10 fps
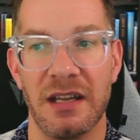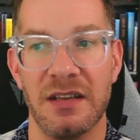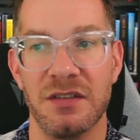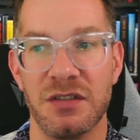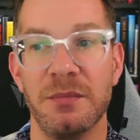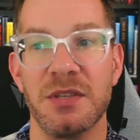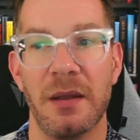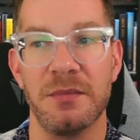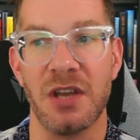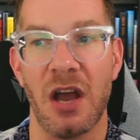
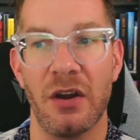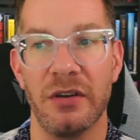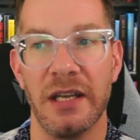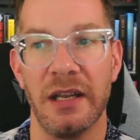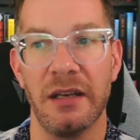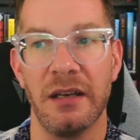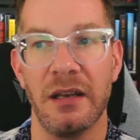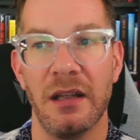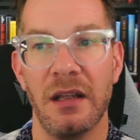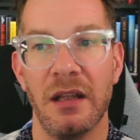sometimes are in
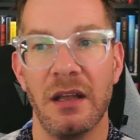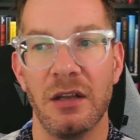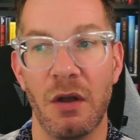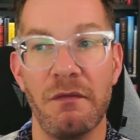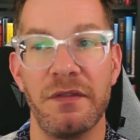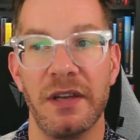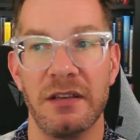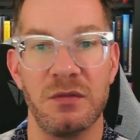conflict